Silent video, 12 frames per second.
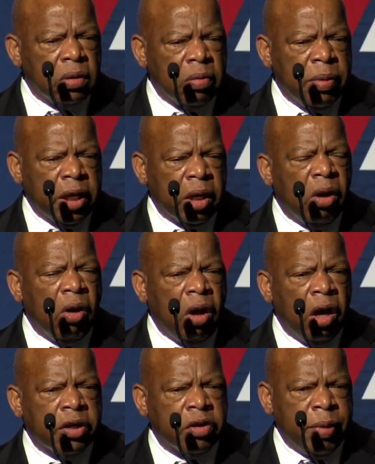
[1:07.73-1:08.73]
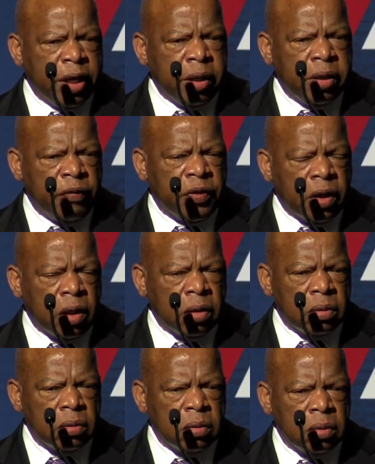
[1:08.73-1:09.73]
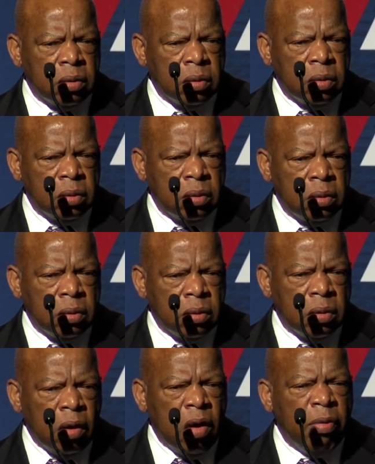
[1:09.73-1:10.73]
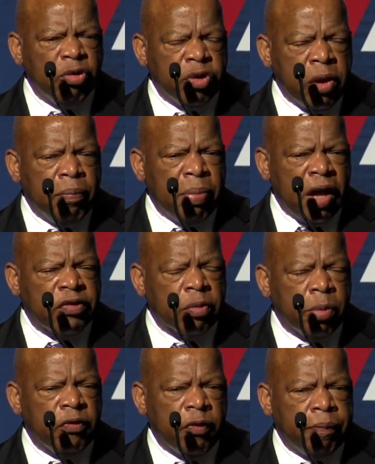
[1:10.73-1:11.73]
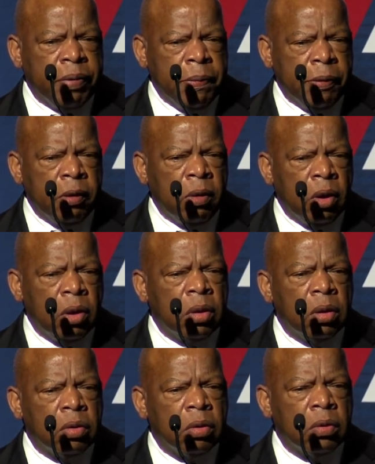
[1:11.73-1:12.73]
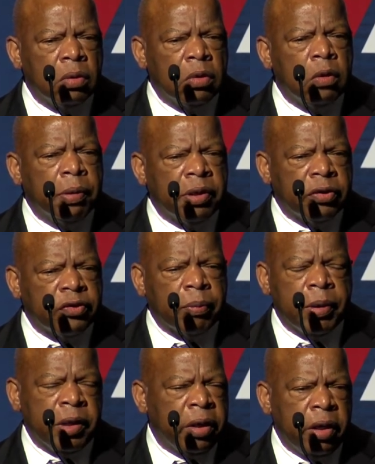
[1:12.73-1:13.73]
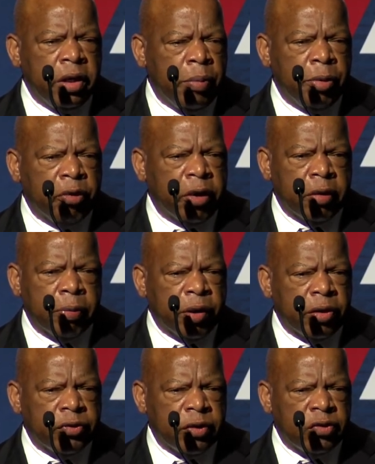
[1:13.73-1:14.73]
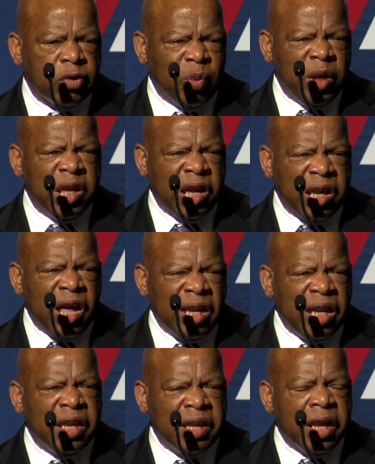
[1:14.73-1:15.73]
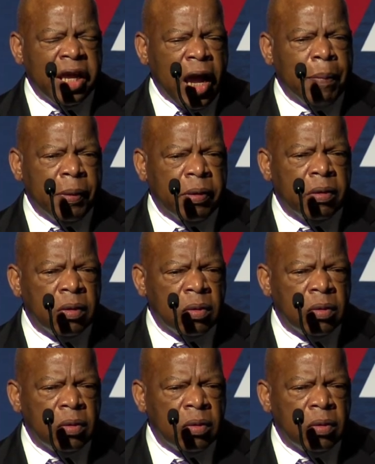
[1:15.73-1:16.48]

to make it hard, to make it difficult, almost impossible for people to participate in the democratic process. We cannot let that happen.